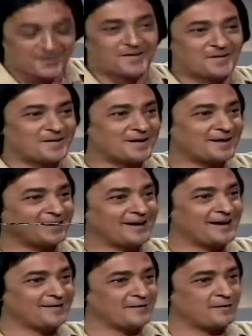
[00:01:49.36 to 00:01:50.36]
Now,
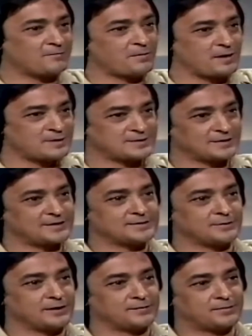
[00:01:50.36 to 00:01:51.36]
you're here on
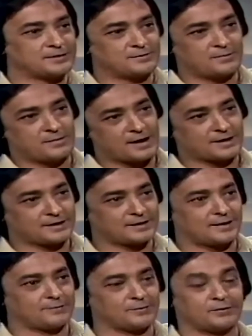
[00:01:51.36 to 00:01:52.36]
promotion this week, but you'll be
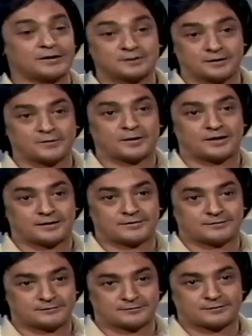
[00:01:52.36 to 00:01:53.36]
back in a couple of weeks with the
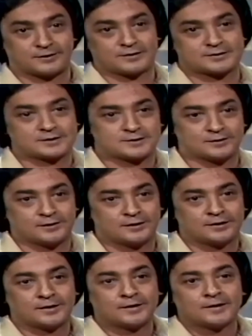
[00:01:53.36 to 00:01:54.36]
winter concert
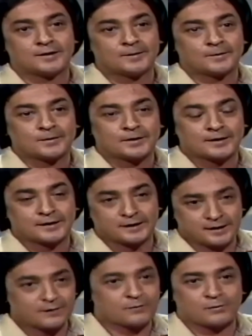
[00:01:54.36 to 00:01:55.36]
tour.
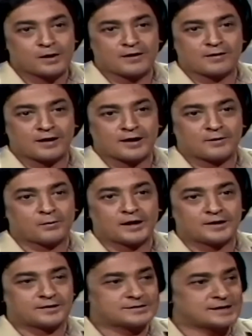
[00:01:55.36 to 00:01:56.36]
Where
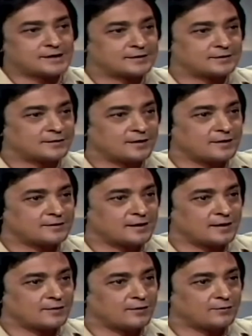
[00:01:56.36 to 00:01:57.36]
and when does that
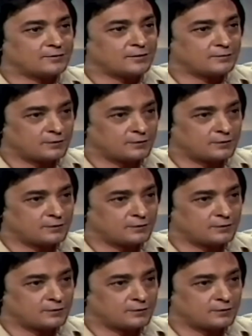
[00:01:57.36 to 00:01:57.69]
take off?